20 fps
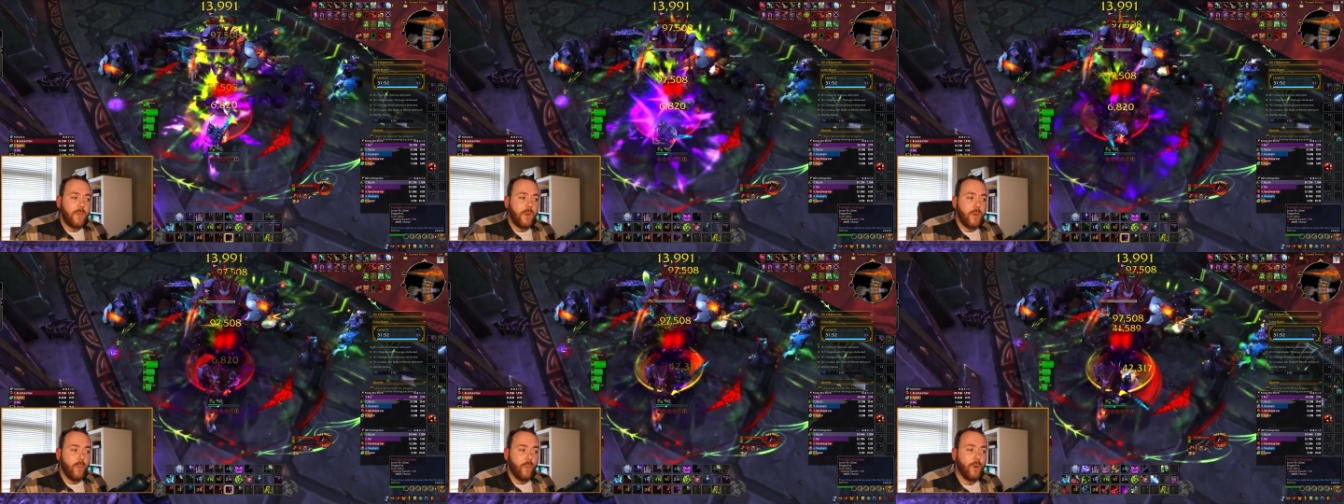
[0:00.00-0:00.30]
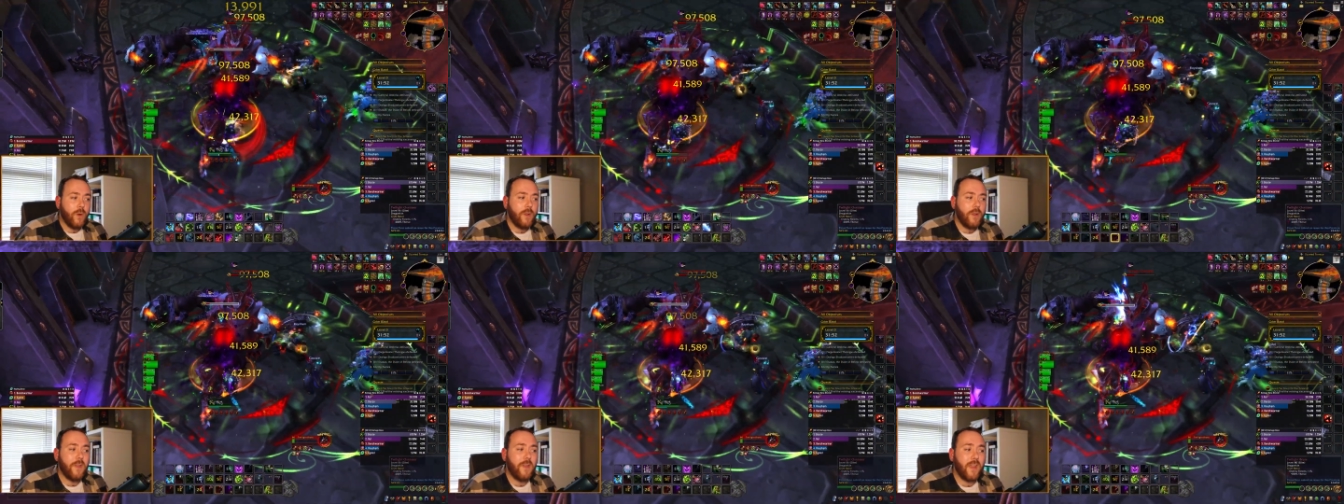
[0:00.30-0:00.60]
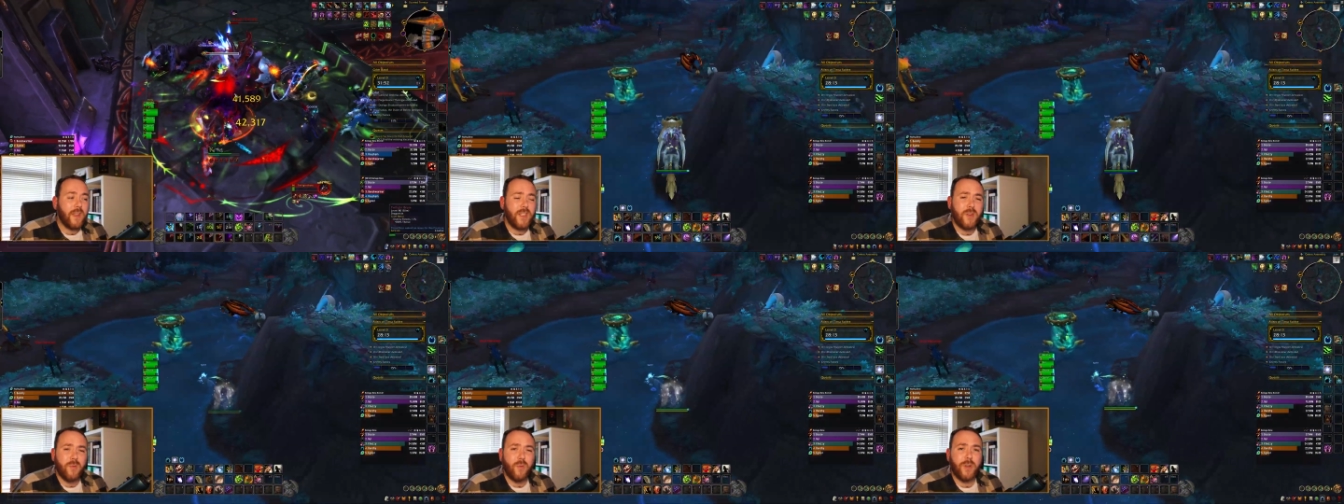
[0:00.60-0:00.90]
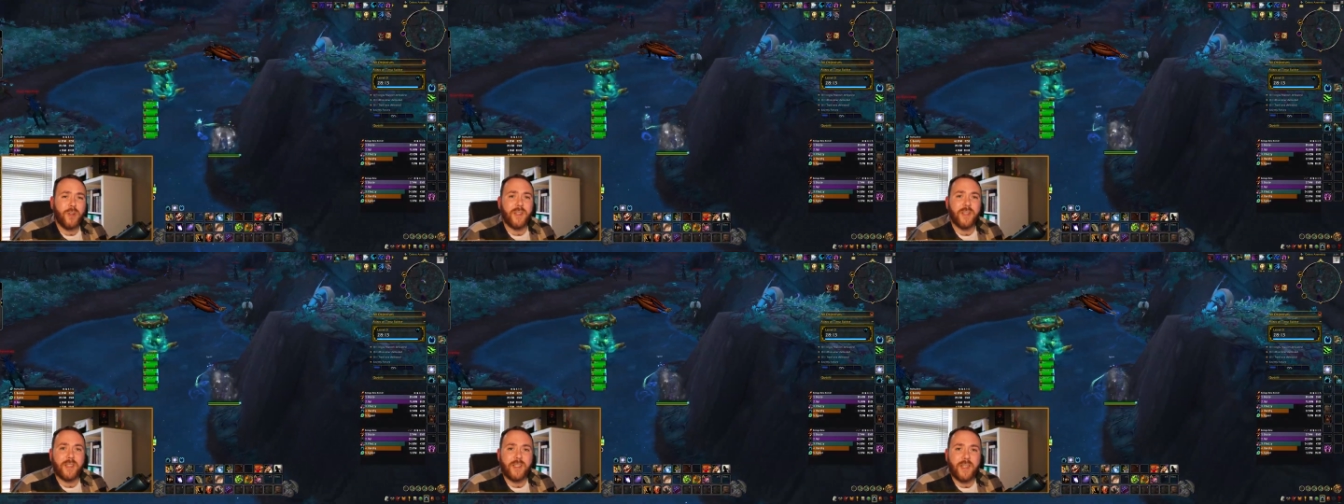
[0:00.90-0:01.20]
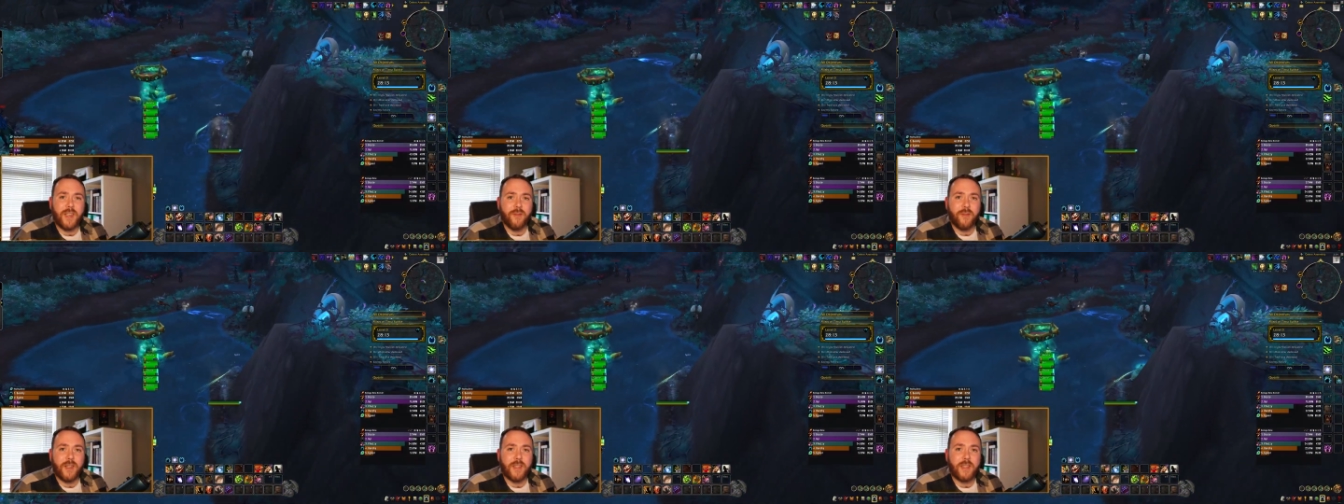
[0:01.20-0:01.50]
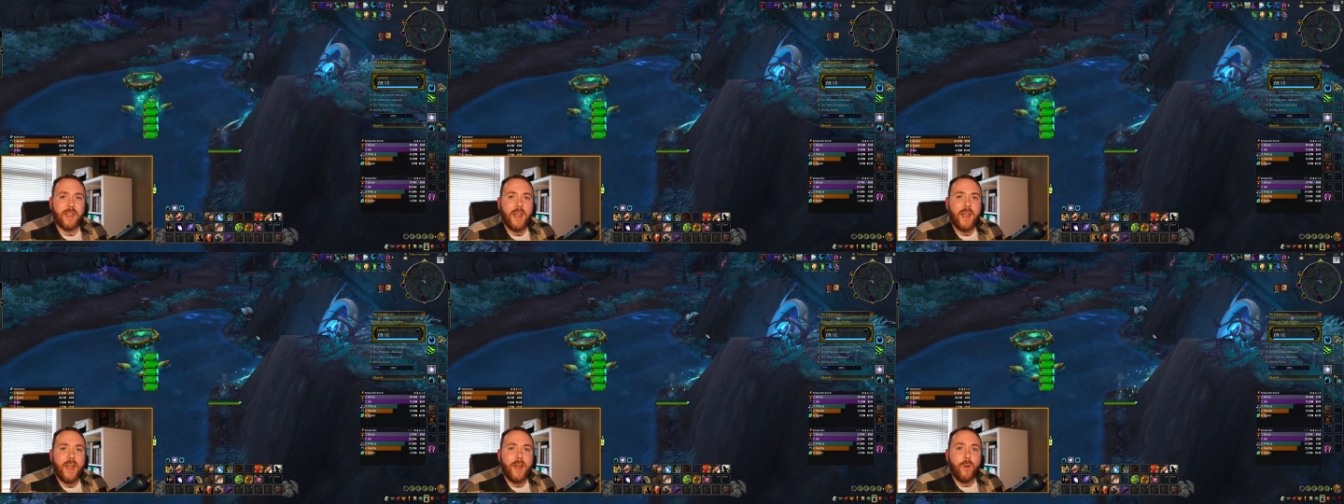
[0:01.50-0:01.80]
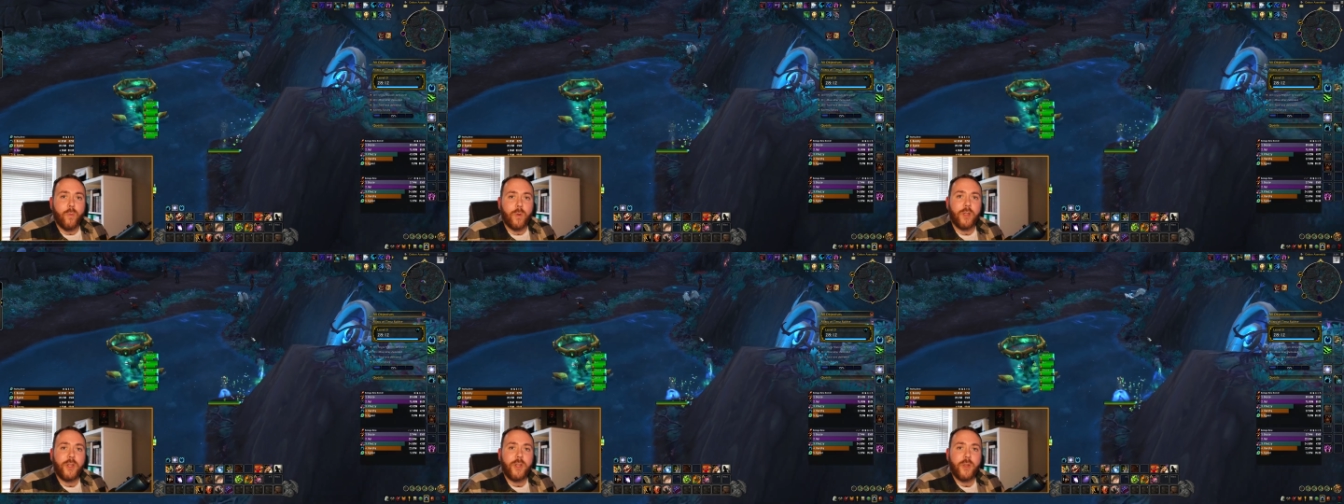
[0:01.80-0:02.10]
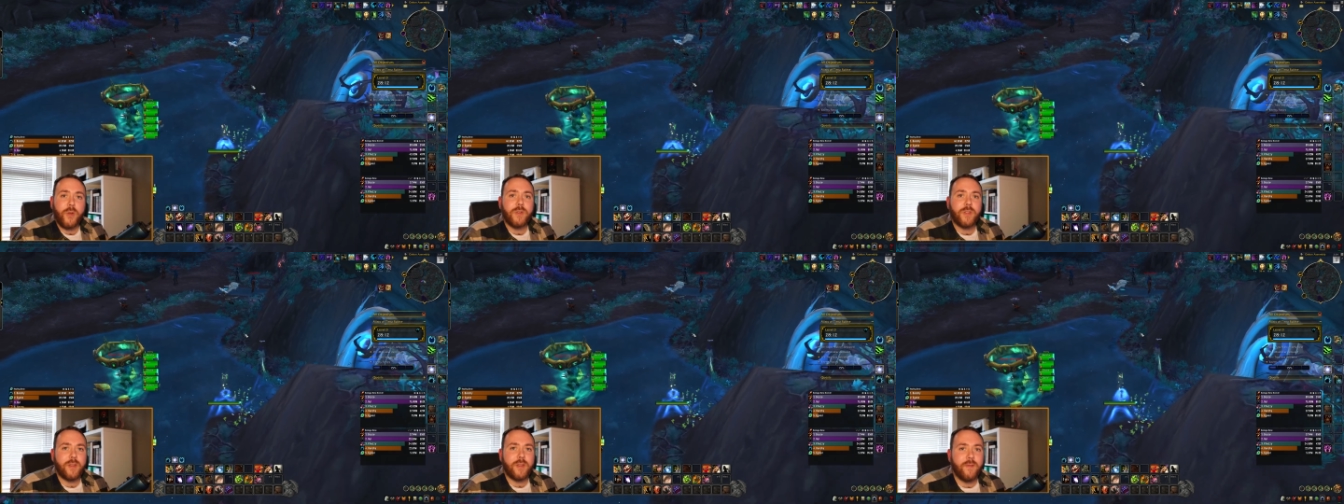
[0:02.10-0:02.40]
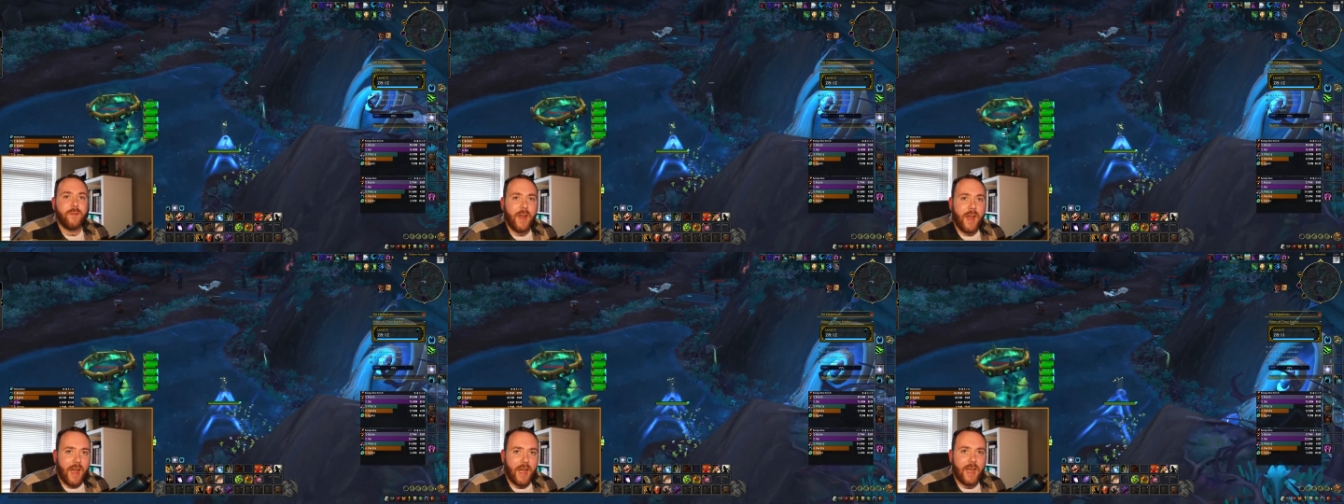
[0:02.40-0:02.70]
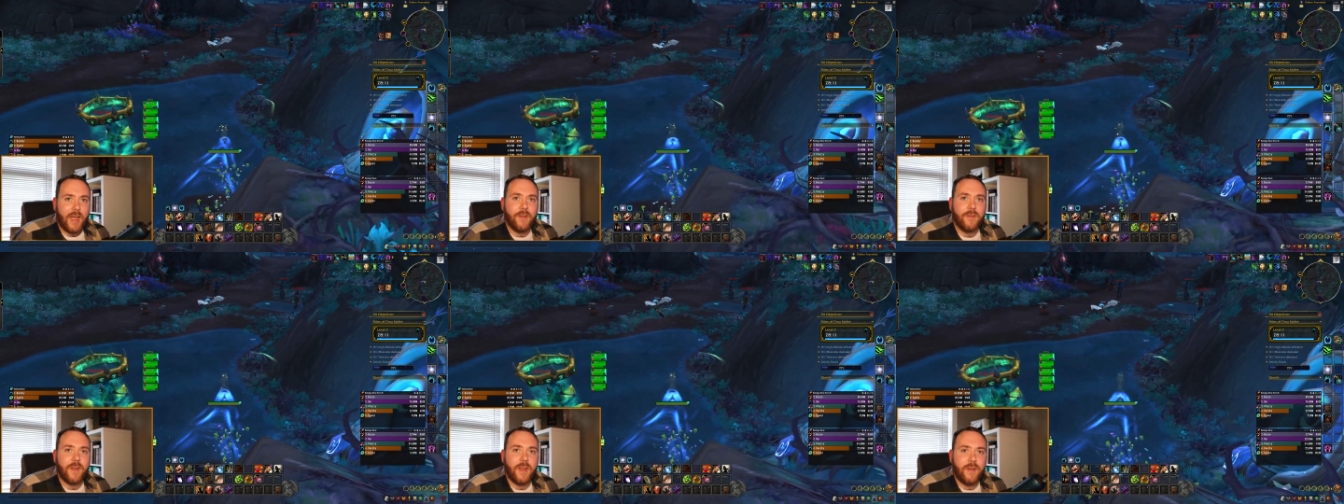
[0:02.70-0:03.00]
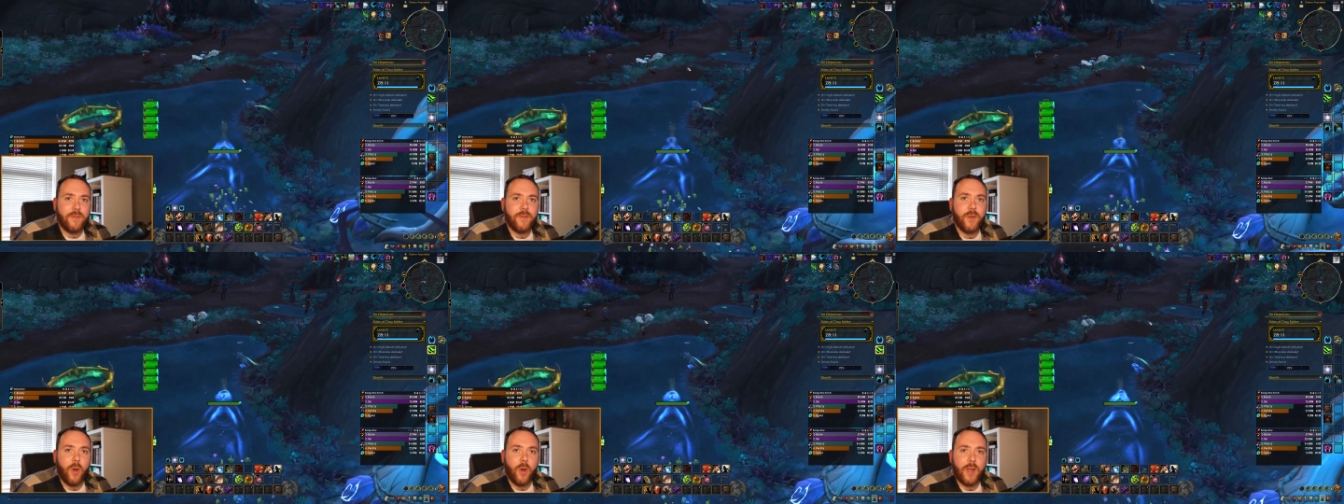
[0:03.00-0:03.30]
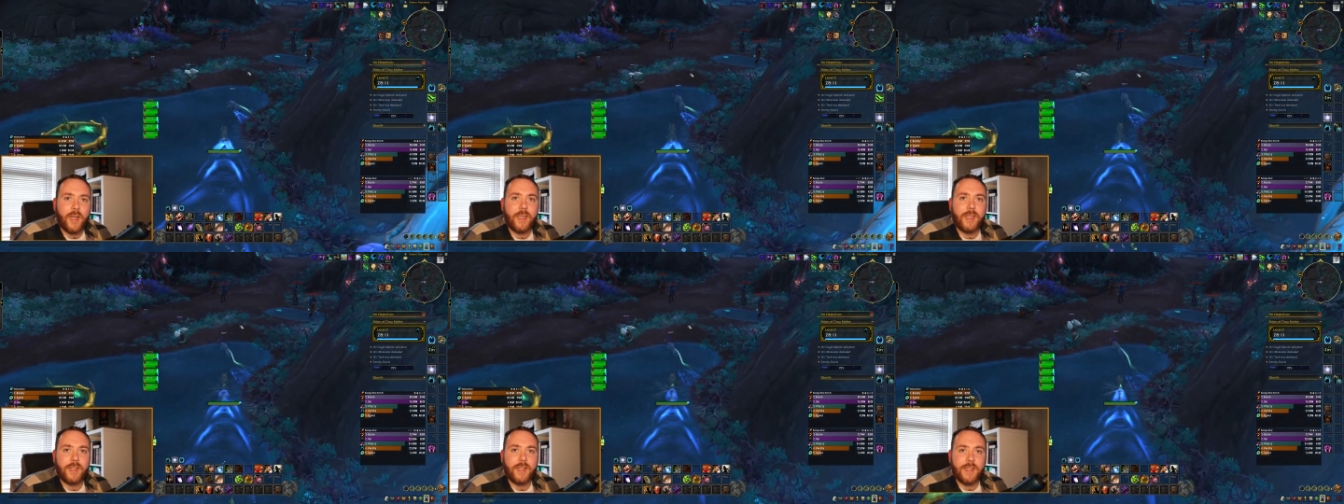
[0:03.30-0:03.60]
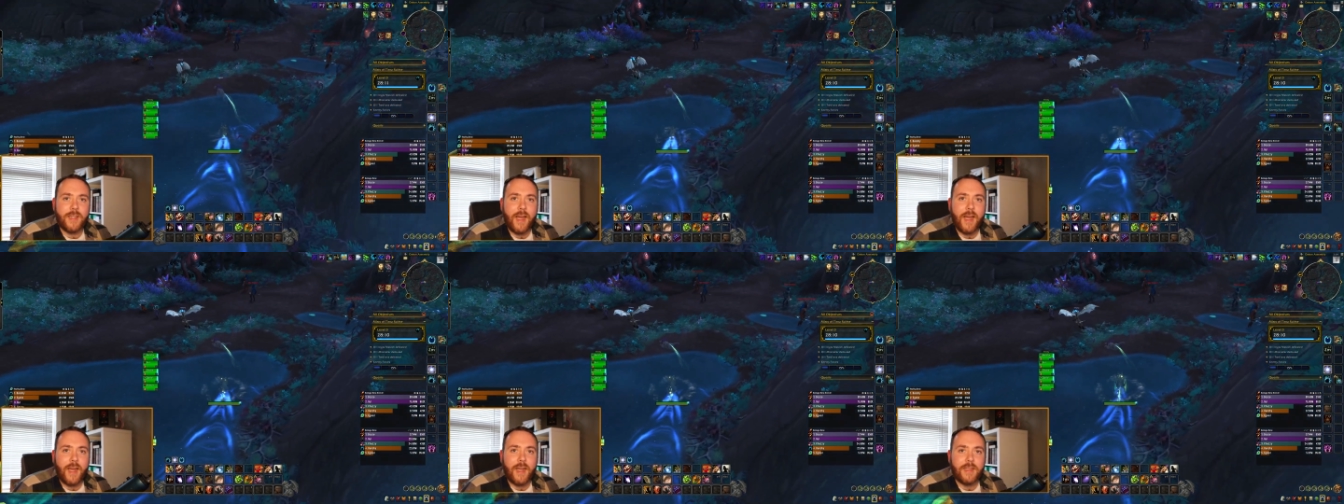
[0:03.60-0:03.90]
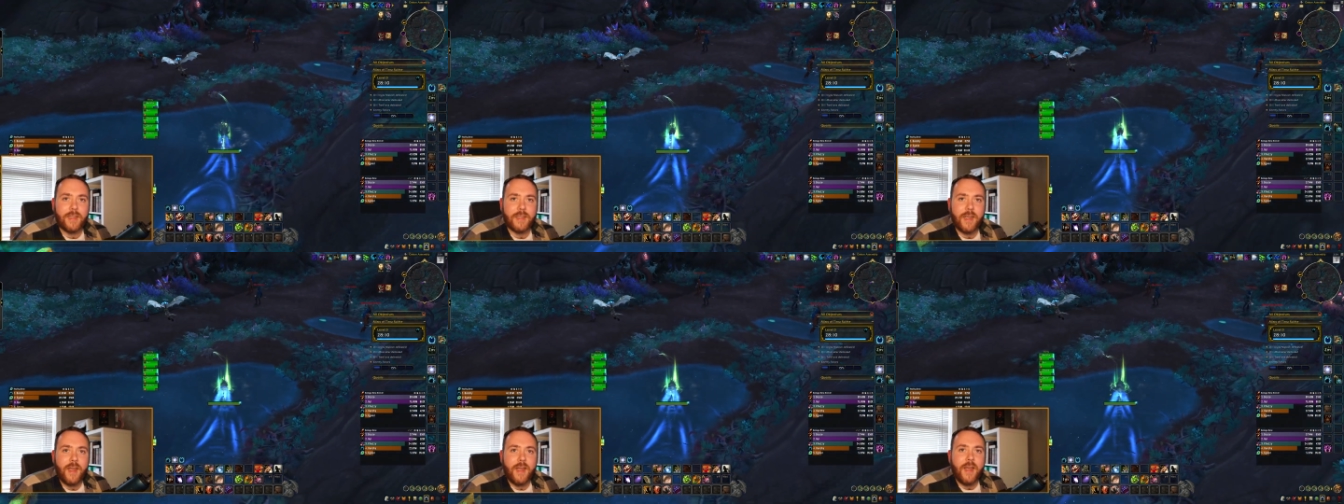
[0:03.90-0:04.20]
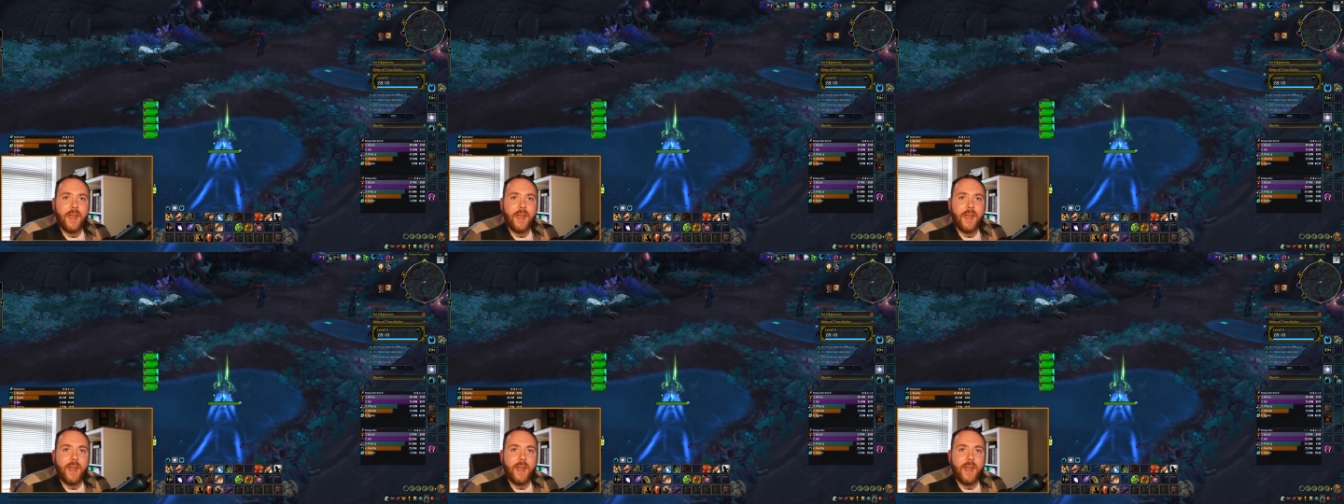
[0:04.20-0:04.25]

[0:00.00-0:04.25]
one of the things you want to consider is, will you survive if your healer dies?